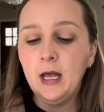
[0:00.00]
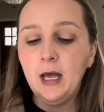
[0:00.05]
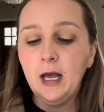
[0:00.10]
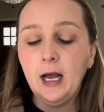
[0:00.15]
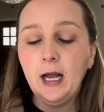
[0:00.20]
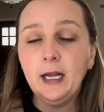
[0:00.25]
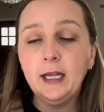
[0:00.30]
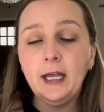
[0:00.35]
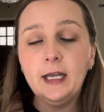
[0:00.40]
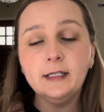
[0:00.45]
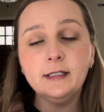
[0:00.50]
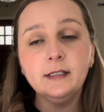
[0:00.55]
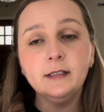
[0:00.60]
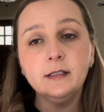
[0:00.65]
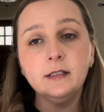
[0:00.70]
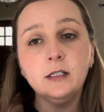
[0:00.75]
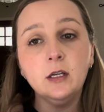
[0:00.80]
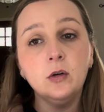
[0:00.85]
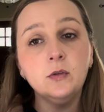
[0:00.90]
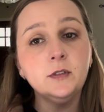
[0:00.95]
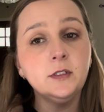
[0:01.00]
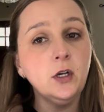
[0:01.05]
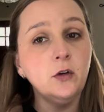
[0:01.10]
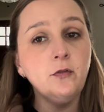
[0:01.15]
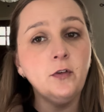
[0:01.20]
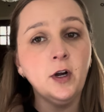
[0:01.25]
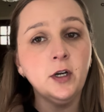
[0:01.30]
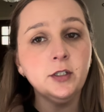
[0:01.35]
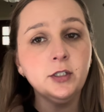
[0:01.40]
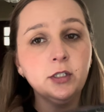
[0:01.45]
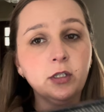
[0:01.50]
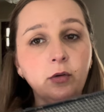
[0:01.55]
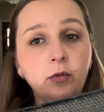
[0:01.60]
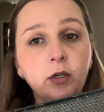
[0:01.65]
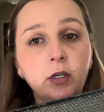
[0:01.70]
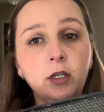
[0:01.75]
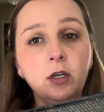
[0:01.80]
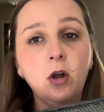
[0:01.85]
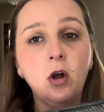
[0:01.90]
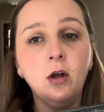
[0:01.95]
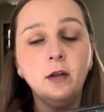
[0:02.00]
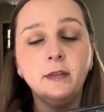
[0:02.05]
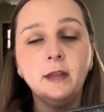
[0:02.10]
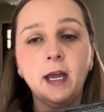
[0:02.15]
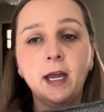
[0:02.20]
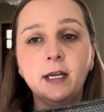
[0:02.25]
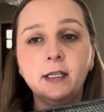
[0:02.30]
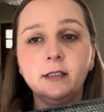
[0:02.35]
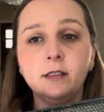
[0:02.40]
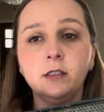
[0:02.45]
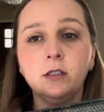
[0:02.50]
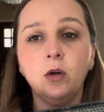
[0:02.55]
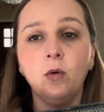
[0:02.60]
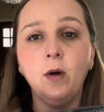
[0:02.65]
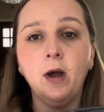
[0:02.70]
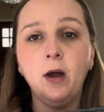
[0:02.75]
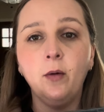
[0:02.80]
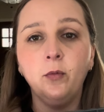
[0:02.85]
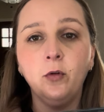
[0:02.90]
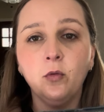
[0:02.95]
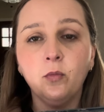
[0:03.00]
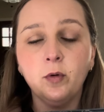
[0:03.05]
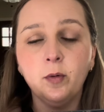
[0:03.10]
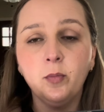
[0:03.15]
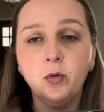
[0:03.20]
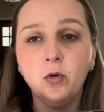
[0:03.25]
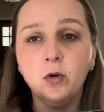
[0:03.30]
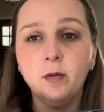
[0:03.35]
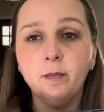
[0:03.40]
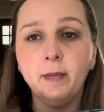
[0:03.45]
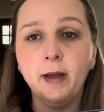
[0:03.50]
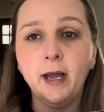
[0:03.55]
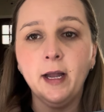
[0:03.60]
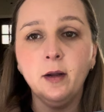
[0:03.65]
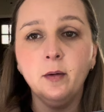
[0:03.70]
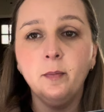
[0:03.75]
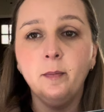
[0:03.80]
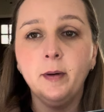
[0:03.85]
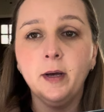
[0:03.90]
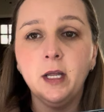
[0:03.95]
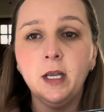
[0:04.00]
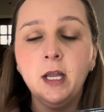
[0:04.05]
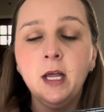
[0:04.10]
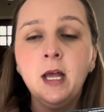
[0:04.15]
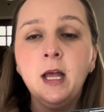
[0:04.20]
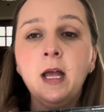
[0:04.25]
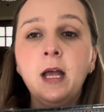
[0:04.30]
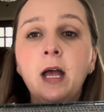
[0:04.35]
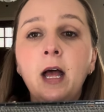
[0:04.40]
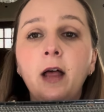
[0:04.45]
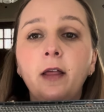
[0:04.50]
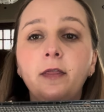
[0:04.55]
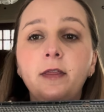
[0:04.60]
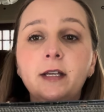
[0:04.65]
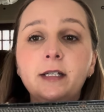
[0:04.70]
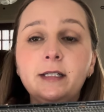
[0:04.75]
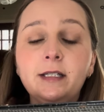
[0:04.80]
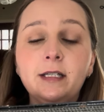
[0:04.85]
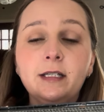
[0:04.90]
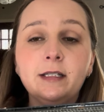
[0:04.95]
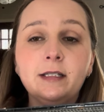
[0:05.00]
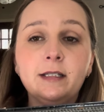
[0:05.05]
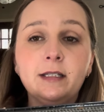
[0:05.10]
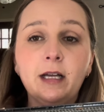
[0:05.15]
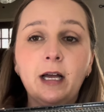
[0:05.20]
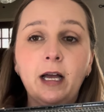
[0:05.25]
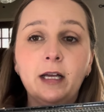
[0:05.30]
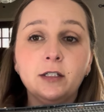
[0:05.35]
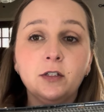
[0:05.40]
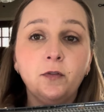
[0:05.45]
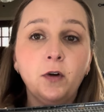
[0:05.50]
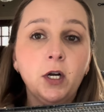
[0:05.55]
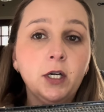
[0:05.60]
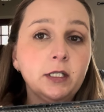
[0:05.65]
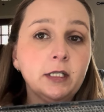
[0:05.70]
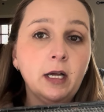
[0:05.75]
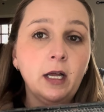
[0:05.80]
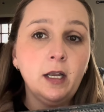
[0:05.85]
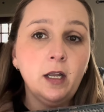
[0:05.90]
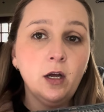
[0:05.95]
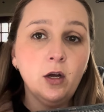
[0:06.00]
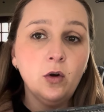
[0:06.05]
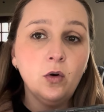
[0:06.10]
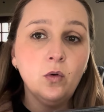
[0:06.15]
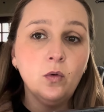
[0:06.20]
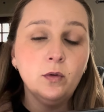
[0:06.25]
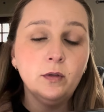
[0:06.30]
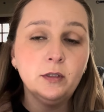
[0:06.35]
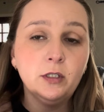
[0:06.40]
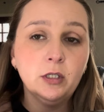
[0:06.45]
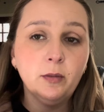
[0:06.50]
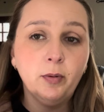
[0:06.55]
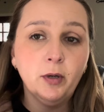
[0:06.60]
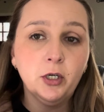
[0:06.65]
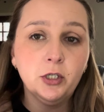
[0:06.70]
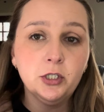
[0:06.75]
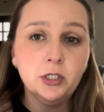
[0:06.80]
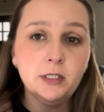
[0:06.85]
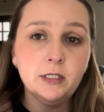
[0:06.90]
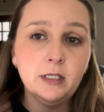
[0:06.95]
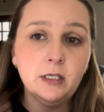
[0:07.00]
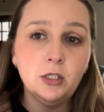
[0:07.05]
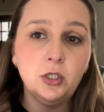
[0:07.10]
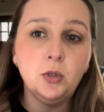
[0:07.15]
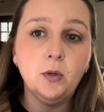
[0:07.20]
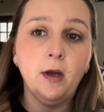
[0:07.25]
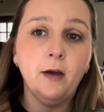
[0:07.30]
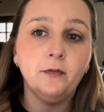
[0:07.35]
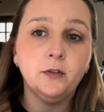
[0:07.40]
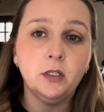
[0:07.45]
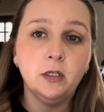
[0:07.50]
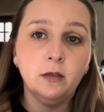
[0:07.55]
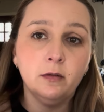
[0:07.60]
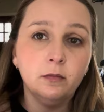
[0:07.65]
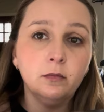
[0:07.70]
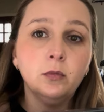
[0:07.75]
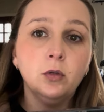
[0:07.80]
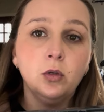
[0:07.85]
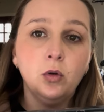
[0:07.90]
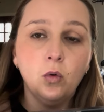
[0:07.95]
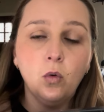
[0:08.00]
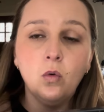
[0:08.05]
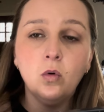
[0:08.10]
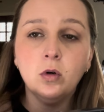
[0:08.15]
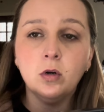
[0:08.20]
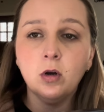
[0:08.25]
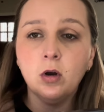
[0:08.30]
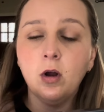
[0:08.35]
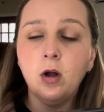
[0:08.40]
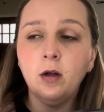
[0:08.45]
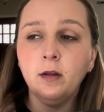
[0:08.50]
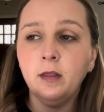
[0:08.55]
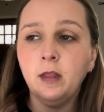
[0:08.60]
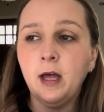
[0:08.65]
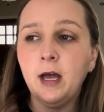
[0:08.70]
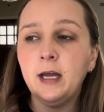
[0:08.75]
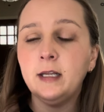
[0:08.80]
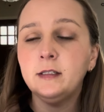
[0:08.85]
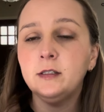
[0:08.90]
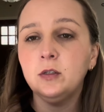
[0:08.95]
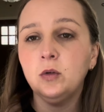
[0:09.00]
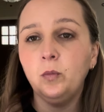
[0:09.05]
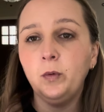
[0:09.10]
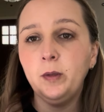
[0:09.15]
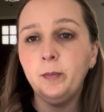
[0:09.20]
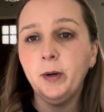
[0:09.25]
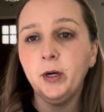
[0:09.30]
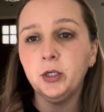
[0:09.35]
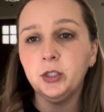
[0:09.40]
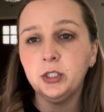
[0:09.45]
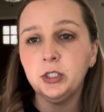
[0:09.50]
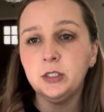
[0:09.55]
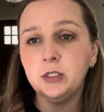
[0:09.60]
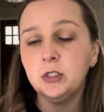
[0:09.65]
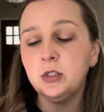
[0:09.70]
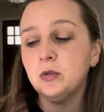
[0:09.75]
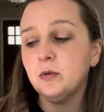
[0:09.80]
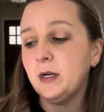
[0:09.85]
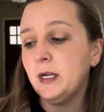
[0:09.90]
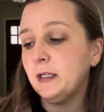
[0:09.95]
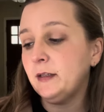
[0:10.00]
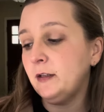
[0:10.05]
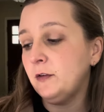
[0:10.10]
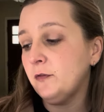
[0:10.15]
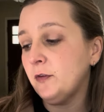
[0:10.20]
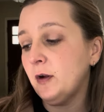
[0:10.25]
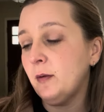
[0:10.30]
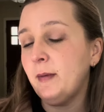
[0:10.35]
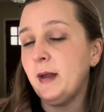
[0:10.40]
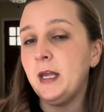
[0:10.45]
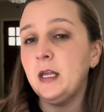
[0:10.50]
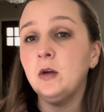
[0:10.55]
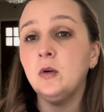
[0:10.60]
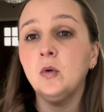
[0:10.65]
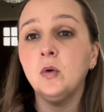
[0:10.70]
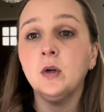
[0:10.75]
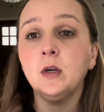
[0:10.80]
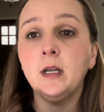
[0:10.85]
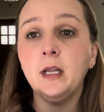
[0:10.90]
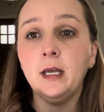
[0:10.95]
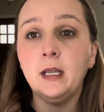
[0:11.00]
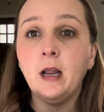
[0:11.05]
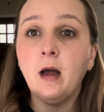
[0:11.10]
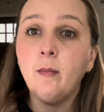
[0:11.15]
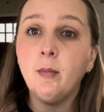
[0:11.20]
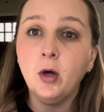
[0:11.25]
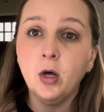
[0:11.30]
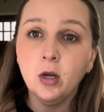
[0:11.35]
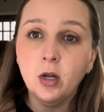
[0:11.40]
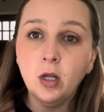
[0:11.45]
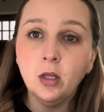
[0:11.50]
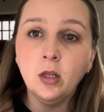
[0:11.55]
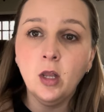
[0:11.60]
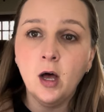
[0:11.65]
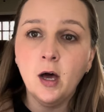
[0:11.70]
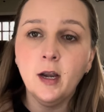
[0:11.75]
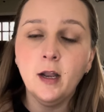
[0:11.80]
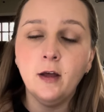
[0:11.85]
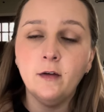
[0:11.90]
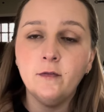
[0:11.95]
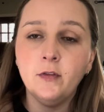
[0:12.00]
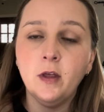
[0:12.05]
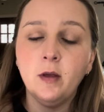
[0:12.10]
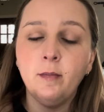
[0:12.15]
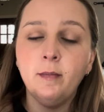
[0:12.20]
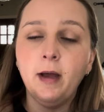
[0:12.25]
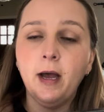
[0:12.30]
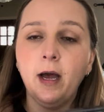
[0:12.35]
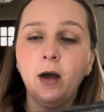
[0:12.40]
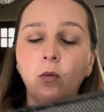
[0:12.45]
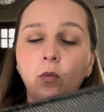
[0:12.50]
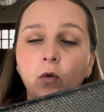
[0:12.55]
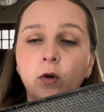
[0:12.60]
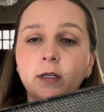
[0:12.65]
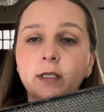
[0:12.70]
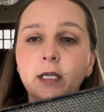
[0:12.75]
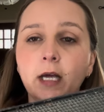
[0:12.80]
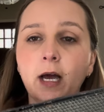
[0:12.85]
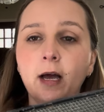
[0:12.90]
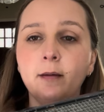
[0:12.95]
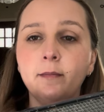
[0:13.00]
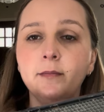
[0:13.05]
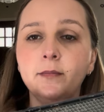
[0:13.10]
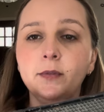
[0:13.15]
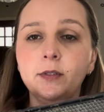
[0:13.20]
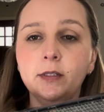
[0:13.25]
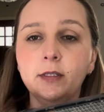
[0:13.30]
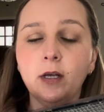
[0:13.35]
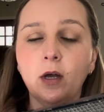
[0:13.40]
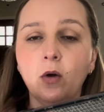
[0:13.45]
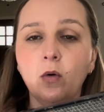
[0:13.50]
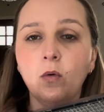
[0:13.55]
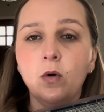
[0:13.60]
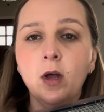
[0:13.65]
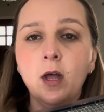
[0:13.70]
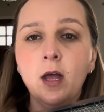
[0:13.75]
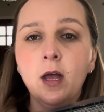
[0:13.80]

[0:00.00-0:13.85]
I guess. So far so good on that, so I will report back. But this is, as far as I know, to purchase these, you have to order online. So we purchased directly from Acorn, and I bought a lot of them at one time. So